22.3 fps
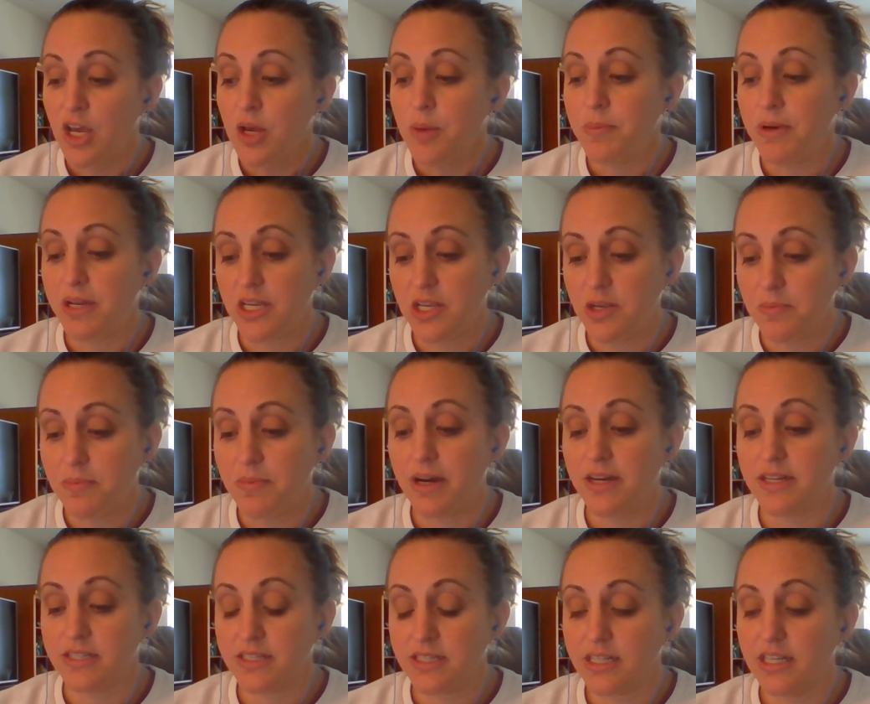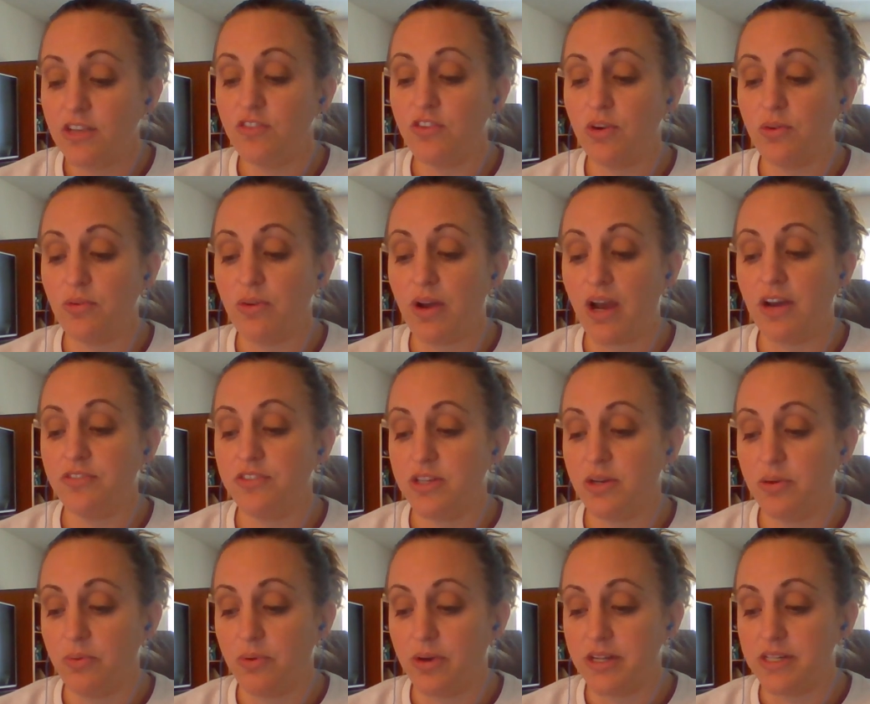But you must leave your raft
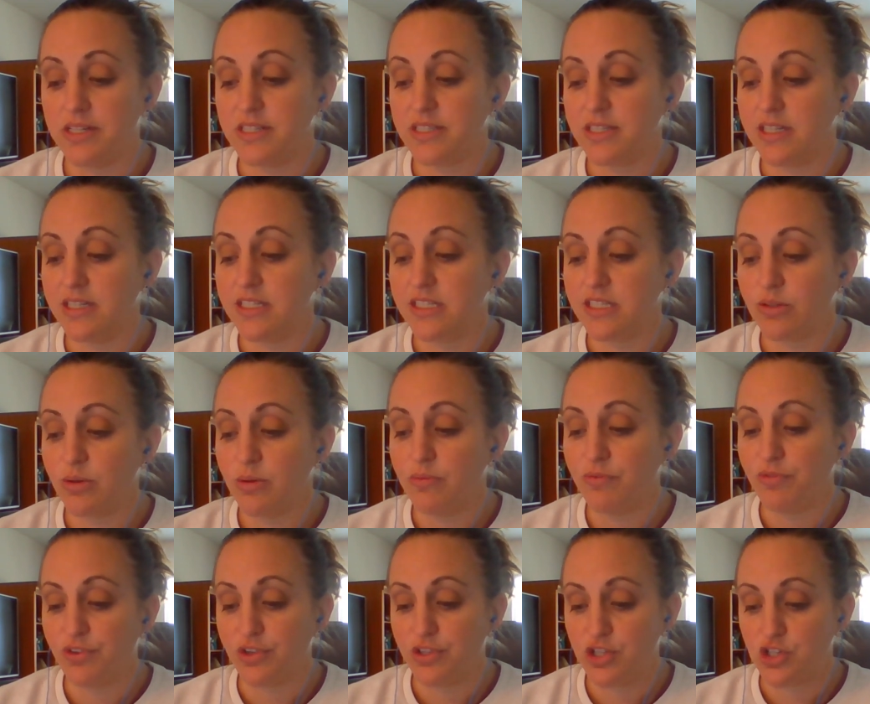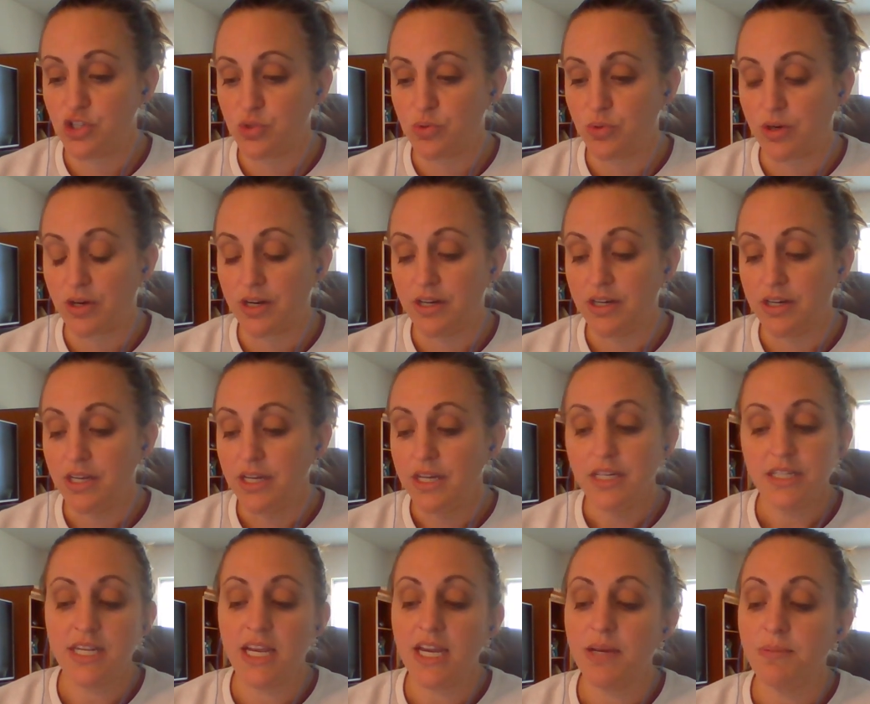at once and swim for the shore.
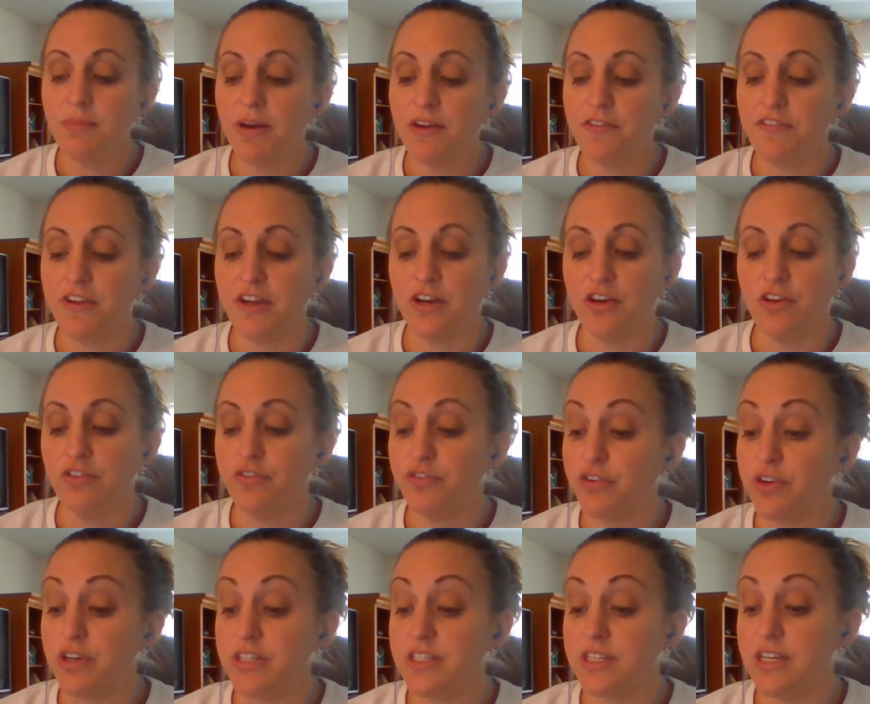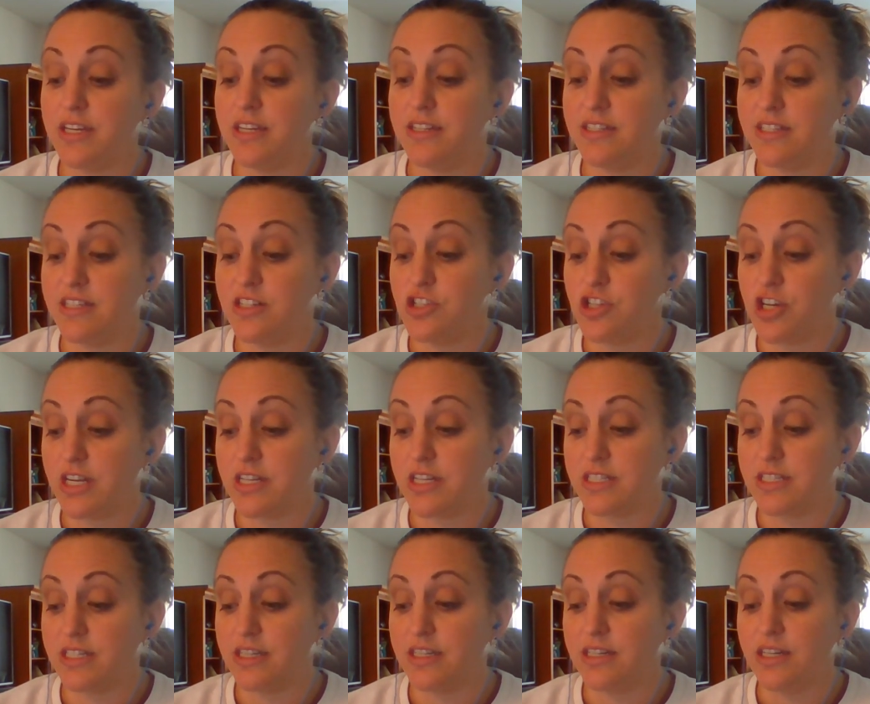Take my veil, for it is
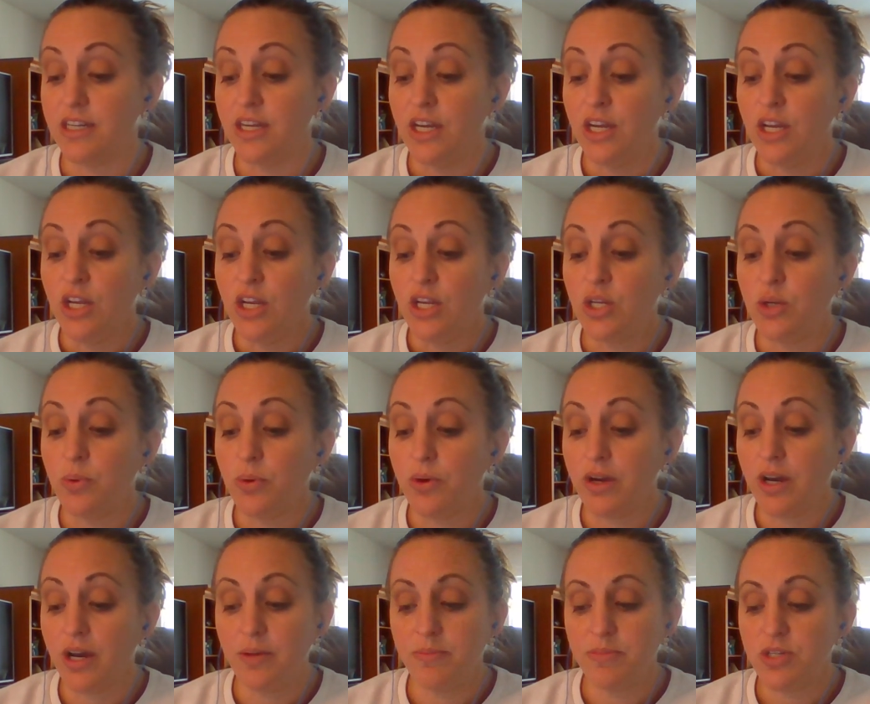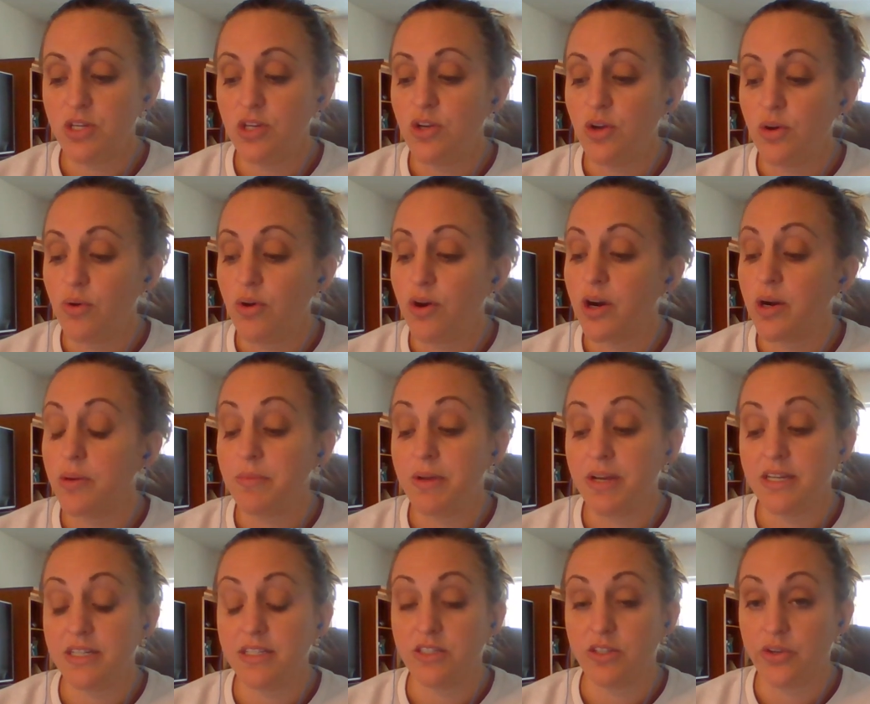enchanted. You will come to no harm
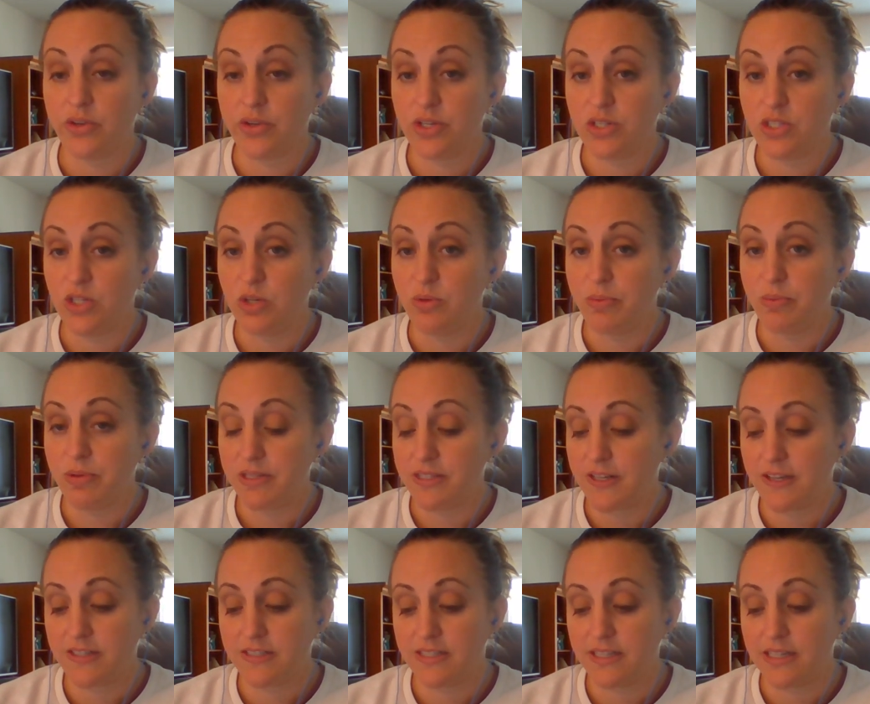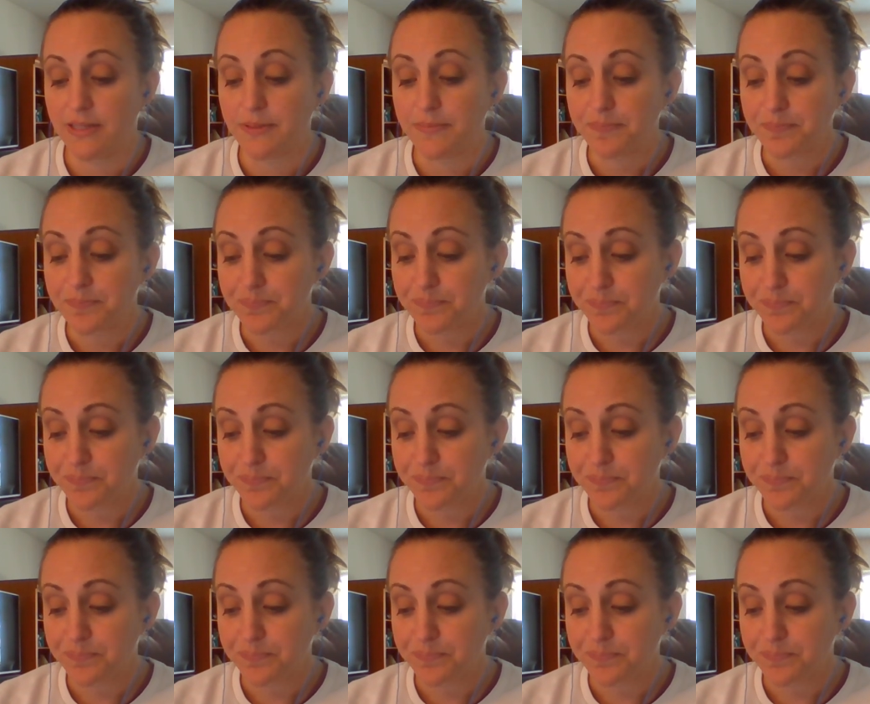as long as you possess it.